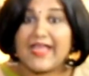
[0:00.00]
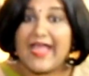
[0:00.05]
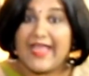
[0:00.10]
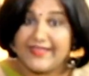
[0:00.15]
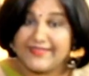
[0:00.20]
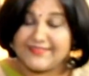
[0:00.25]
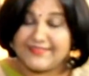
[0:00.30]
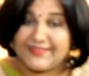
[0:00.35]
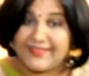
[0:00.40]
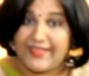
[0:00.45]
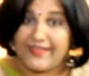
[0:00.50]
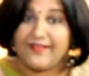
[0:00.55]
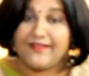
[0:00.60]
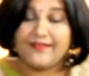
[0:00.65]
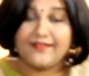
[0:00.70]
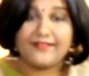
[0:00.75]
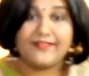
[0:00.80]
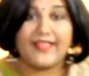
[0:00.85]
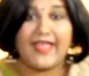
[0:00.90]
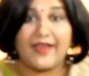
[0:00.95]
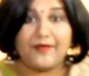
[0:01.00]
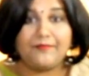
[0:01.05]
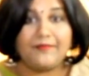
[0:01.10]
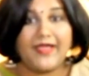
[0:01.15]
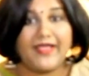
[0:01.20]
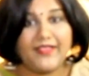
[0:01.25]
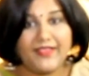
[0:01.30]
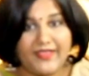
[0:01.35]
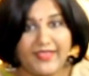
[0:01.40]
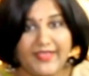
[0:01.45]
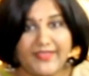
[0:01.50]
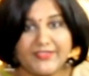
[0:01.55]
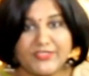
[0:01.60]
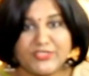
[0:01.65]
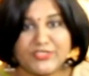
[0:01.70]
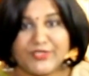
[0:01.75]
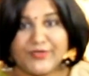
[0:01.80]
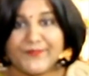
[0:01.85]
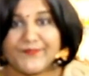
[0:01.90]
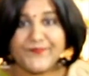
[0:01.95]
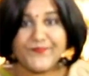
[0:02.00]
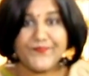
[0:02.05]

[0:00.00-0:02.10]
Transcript: I think, than by age.